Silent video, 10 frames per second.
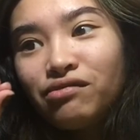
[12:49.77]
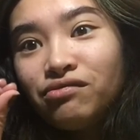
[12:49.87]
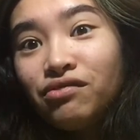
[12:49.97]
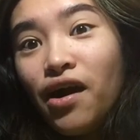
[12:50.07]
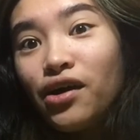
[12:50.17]

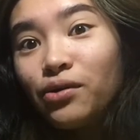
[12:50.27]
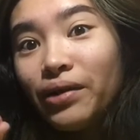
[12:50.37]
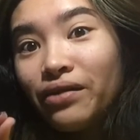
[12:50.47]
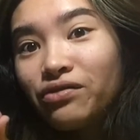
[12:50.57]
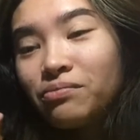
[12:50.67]
far
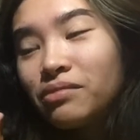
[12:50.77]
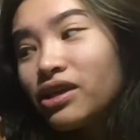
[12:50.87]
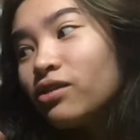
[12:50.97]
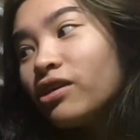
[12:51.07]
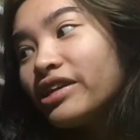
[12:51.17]
away from
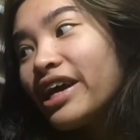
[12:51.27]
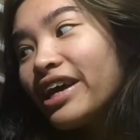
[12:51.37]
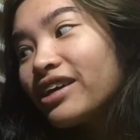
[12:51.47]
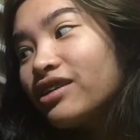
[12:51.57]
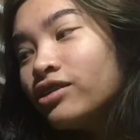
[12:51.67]
me or
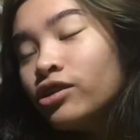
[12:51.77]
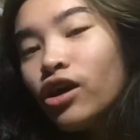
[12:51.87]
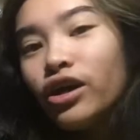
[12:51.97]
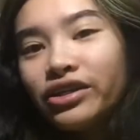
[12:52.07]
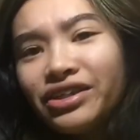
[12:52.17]
like
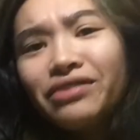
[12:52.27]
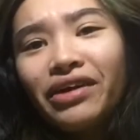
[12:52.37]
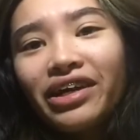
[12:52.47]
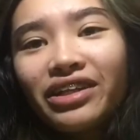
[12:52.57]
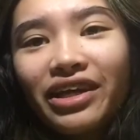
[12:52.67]
not
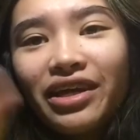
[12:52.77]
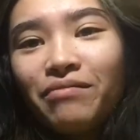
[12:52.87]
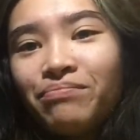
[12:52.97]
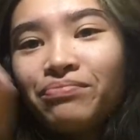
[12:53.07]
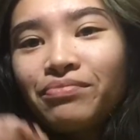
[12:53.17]
directly
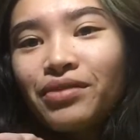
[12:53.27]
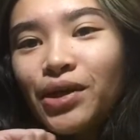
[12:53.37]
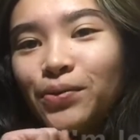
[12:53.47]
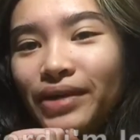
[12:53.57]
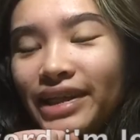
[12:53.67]

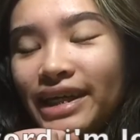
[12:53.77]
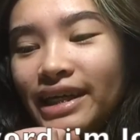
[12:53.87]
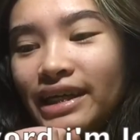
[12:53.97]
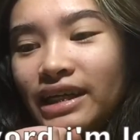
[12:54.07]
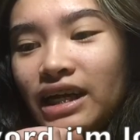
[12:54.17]

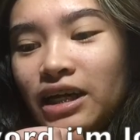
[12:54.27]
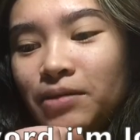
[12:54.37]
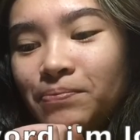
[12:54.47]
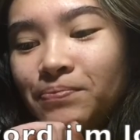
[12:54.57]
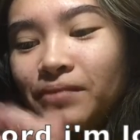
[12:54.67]
within
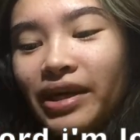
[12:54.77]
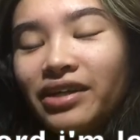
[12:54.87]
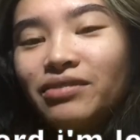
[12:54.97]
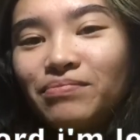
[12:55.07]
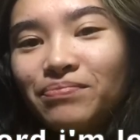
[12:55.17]
like